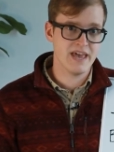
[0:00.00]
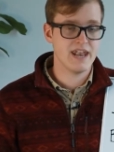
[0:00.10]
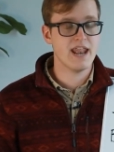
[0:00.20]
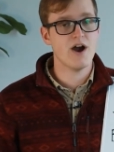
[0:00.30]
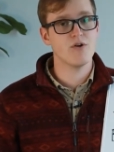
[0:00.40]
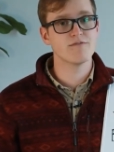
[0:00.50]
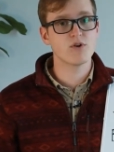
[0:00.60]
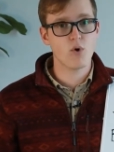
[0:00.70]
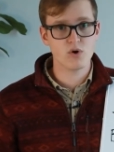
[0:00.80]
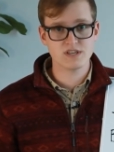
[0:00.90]
Now, of
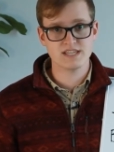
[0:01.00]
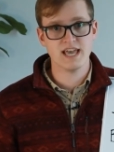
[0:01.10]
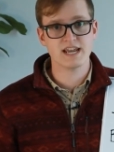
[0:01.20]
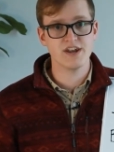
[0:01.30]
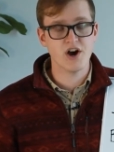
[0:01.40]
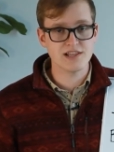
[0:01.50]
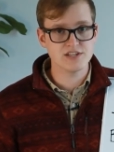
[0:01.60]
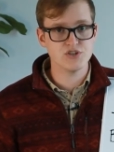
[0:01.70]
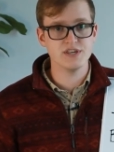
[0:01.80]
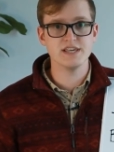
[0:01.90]
course,
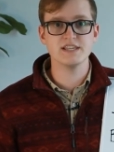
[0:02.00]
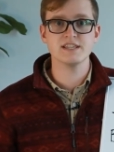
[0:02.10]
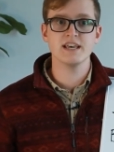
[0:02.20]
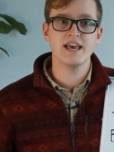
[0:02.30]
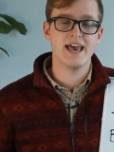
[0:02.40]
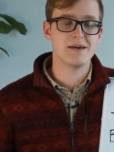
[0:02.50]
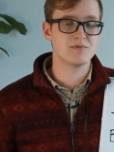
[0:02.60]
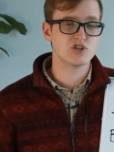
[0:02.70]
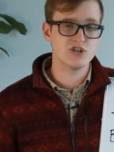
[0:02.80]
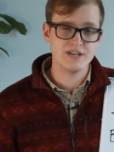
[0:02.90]
technologies and
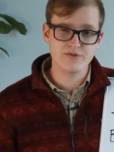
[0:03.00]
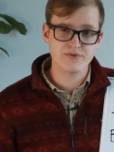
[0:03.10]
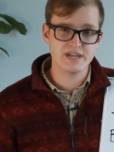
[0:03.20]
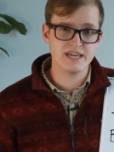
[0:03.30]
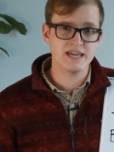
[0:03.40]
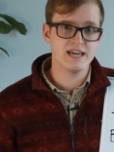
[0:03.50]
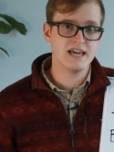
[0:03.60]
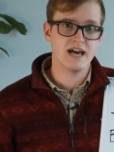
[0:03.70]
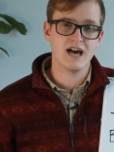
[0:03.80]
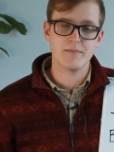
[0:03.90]
machinery
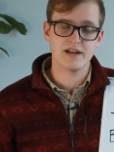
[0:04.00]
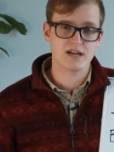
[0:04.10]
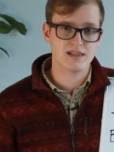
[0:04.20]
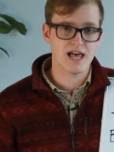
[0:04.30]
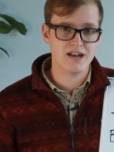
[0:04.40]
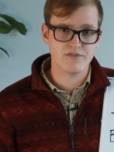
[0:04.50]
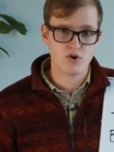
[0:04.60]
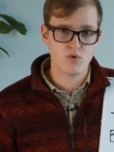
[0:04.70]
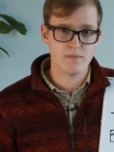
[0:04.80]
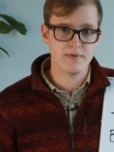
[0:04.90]
um, and a lot of
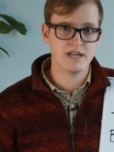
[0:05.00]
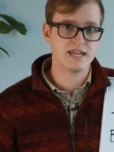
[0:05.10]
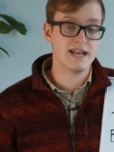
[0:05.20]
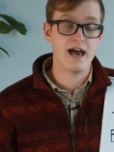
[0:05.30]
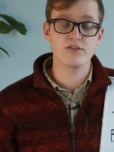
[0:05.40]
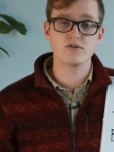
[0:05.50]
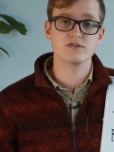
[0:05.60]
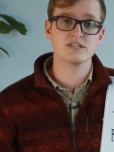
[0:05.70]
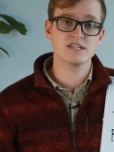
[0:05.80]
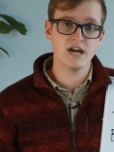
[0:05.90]
equipment and other
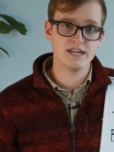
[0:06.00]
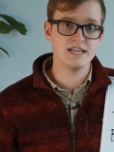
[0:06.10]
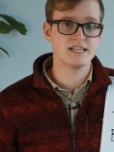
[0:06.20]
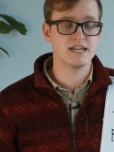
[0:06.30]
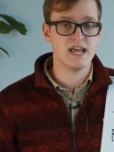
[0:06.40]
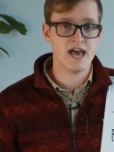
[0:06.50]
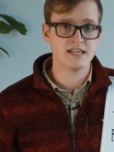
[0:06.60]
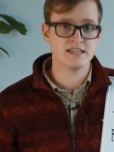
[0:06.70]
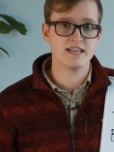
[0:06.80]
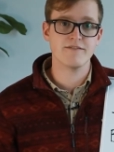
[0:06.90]
studies and
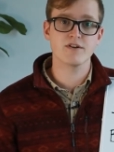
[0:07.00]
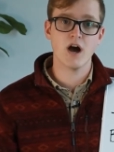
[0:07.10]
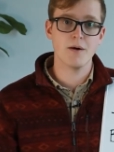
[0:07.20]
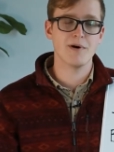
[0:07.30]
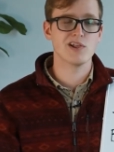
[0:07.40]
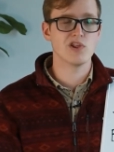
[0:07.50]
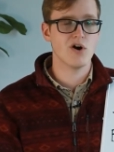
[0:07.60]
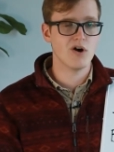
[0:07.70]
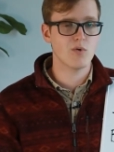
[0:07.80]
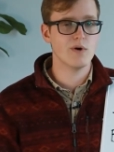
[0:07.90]
tests have come a
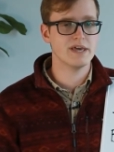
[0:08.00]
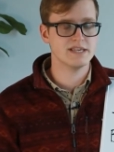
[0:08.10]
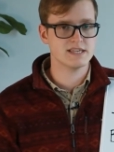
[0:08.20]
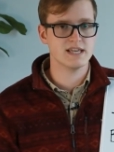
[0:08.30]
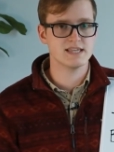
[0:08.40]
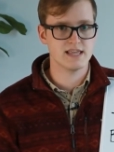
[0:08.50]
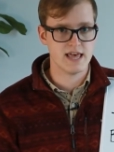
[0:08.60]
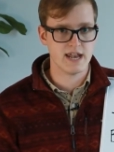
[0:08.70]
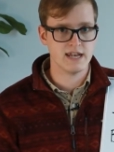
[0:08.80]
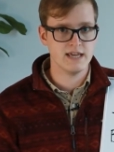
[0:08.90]
long way since
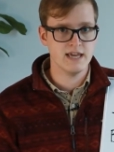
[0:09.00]
then.